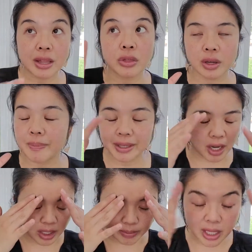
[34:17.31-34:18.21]
And oh my
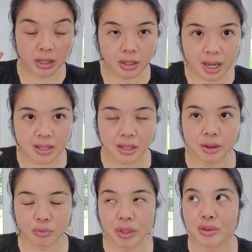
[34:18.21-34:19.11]
gosh, I'm telling you guys,
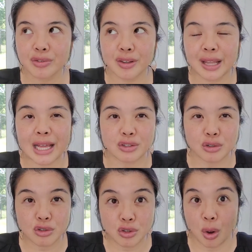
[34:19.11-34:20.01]
these
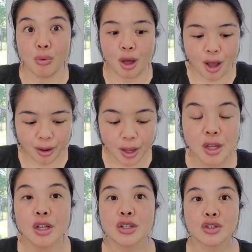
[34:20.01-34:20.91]
last so long.
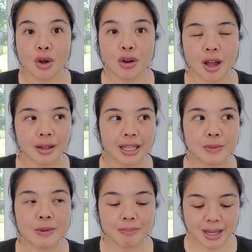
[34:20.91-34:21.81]
so long, like
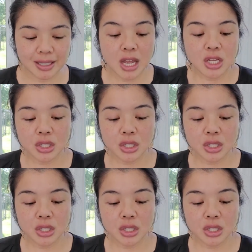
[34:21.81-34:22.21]
it's been months.